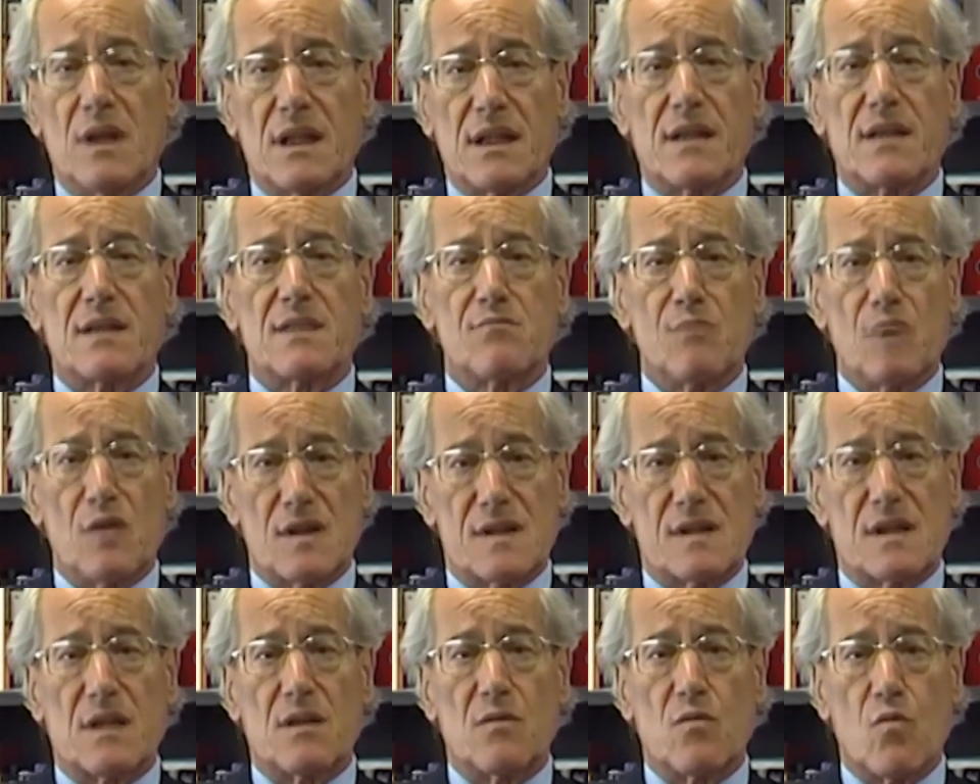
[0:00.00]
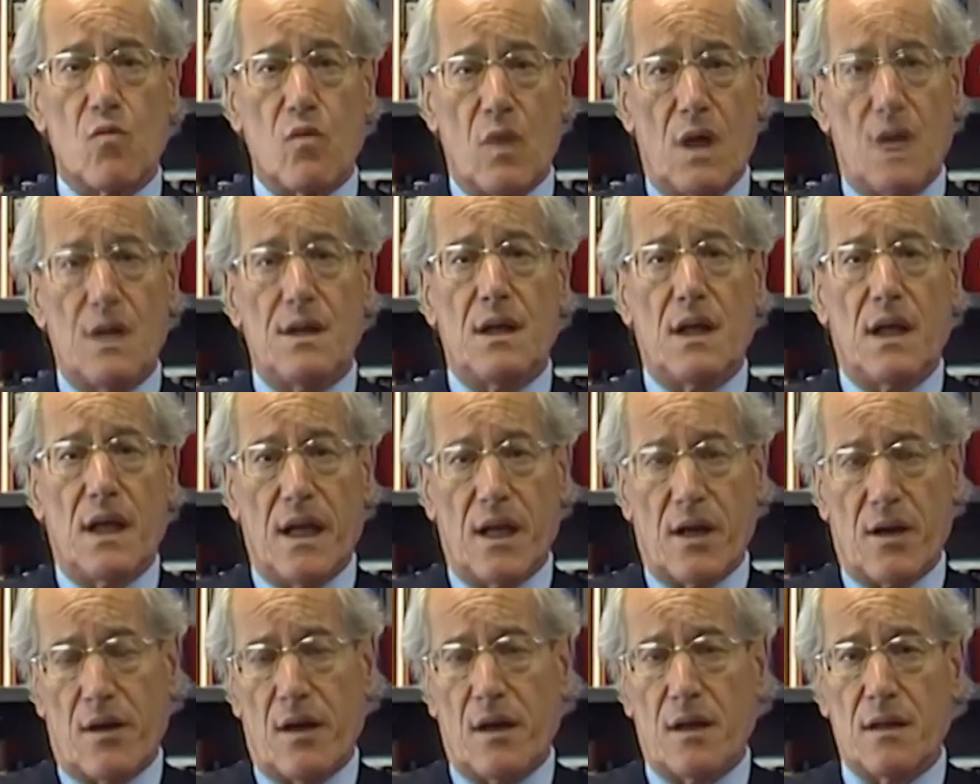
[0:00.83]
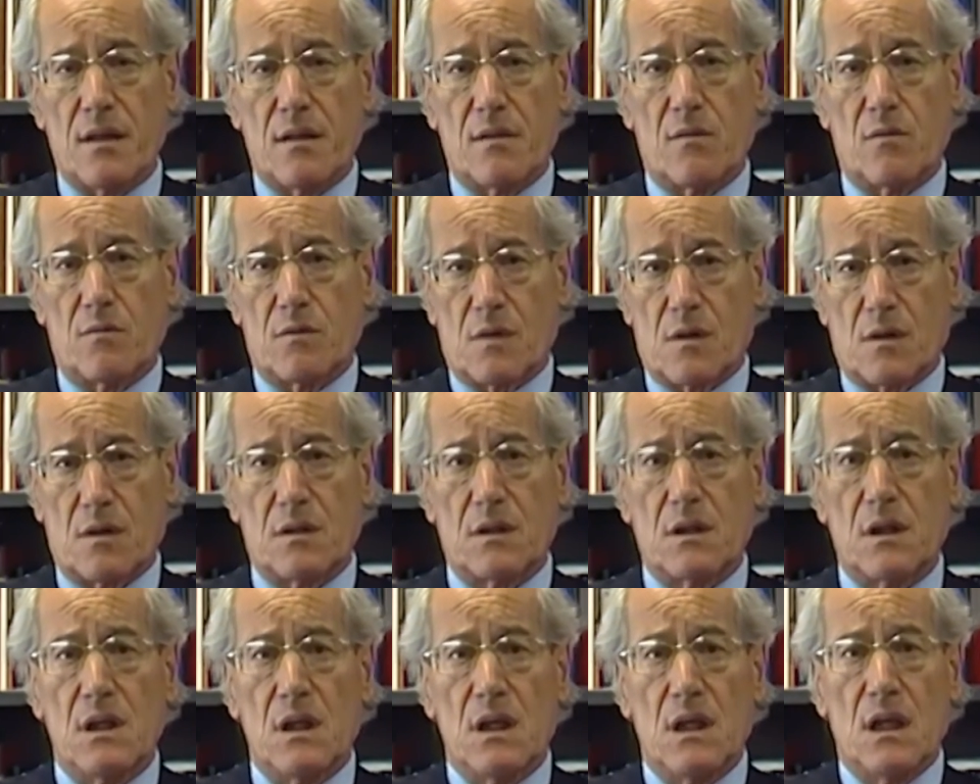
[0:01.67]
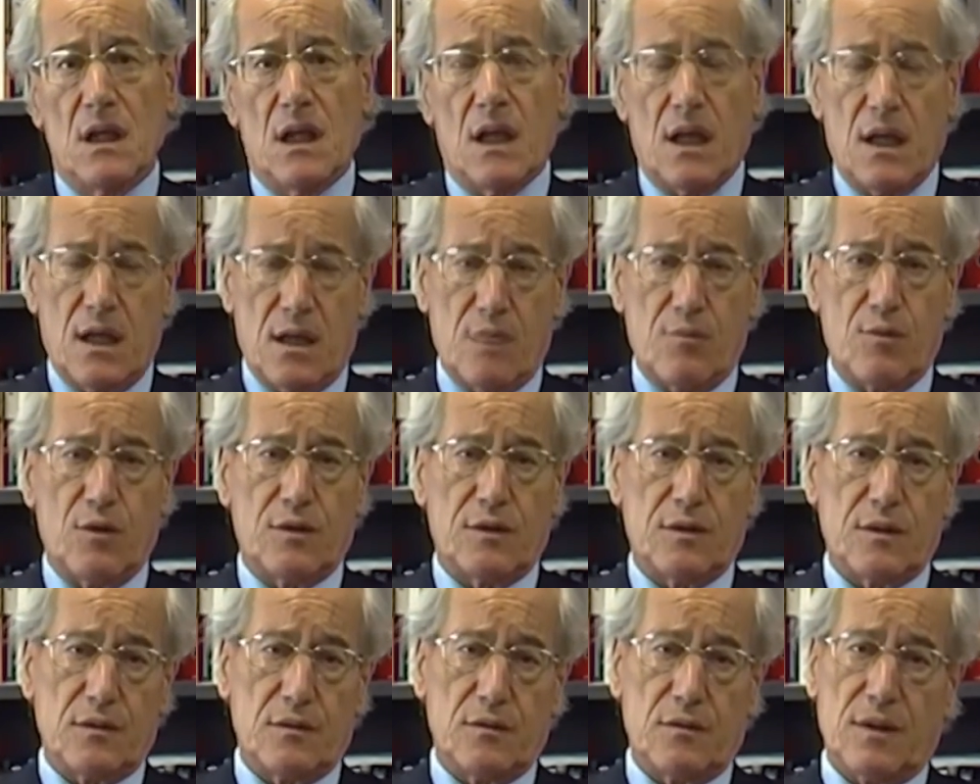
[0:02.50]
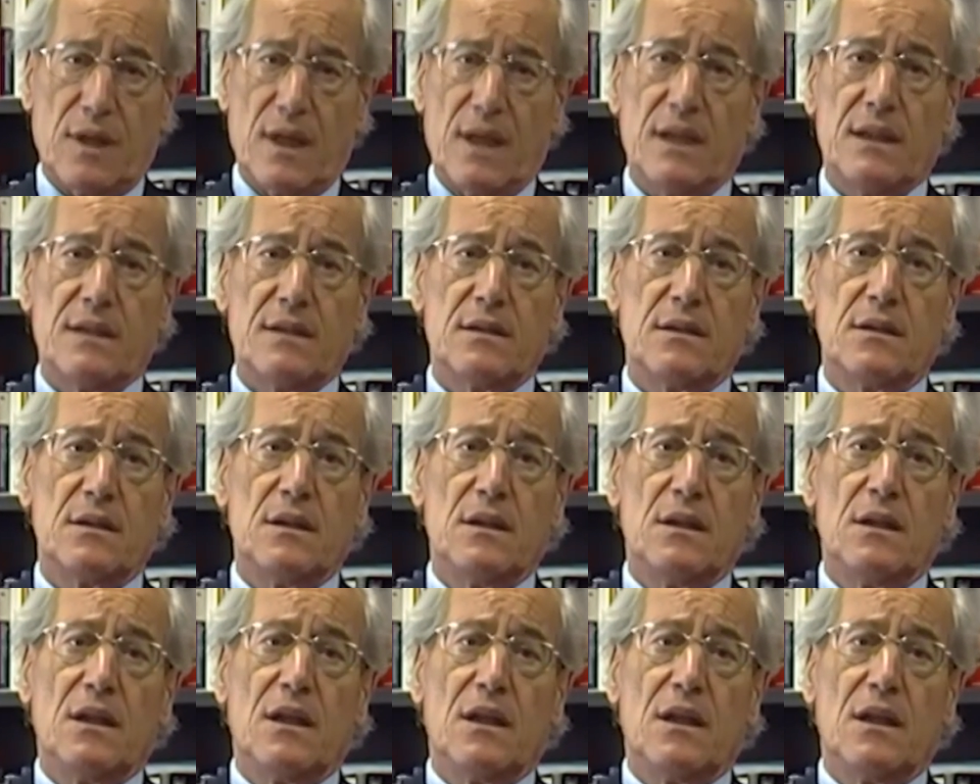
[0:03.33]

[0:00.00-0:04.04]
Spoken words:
but there is mostly one area in the world able to do that,